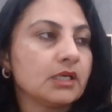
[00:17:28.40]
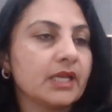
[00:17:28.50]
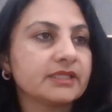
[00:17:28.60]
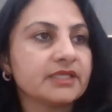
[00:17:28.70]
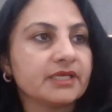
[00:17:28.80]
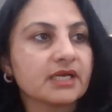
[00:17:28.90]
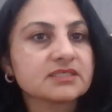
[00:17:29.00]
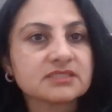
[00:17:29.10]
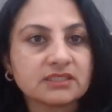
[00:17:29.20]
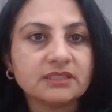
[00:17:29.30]
like there are
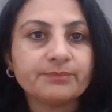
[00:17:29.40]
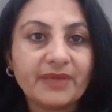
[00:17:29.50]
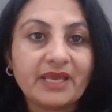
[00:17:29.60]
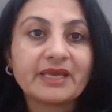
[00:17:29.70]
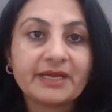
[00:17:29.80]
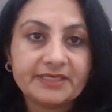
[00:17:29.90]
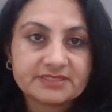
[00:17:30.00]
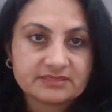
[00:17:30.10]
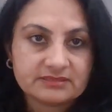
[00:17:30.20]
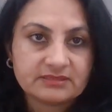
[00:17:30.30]
certain pay
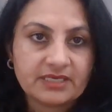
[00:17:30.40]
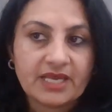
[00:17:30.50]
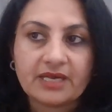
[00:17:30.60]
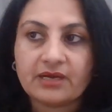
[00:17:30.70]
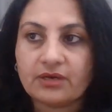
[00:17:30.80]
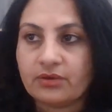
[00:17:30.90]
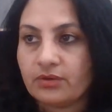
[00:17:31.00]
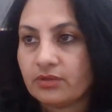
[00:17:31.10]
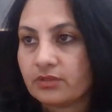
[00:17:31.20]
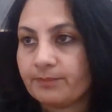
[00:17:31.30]
grades
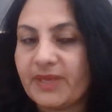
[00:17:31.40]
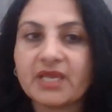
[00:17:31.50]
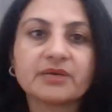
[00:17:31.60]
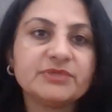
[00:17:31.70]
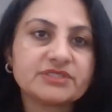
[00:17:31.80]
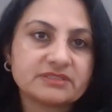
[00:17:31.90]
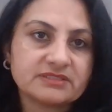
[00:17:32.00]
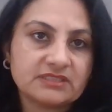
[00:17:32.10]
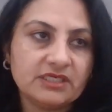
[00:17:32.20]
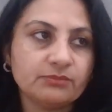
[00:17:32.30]
or pay
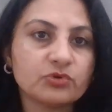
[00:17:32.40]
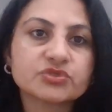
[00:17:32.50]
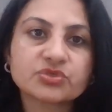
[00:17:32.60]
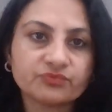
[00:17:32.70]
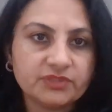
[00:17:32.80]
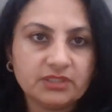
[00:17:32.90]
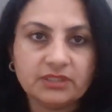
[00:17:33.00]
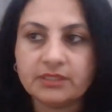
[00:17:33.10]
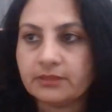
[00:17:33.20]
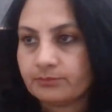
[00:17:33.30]
commissions in most of
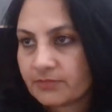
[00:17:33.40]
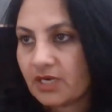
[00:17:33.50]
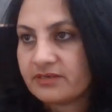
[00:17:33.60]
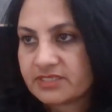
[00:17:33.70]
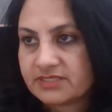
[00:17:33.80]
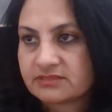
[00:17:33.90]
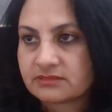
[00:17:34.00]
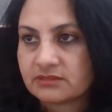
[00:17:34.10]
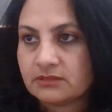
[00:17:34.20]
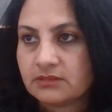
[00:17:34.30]
the countries
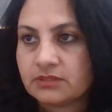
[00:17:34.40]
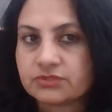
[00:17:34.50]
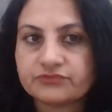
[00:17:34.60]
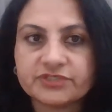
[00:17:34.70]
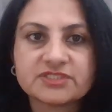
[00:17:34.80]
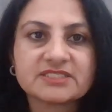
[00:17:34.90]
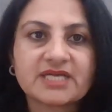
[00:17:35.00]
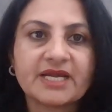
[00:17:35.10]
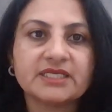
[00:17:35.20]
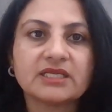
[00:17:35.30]
which
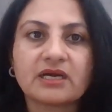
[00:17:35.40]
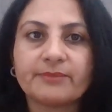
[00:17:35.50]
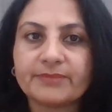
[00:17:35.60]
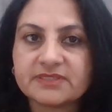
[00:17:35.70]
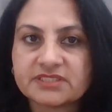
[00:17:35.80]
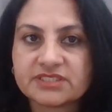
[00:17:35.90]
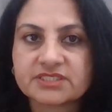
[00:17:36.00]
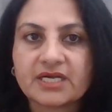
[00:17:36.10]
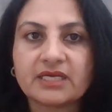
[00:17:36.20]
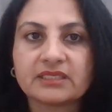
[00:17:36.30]
decide the
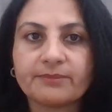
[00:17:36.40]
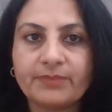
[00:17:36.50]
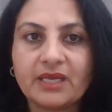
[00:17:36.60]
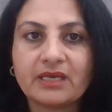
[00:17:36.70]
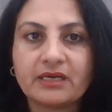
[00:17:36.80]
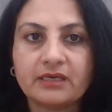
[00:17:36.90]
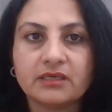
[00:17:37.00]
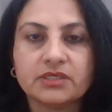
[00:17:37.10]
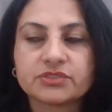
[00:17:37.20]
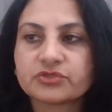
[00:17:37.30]
compensation and the pay grade.
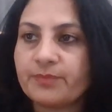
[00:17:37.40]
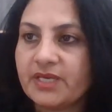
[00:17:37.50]
So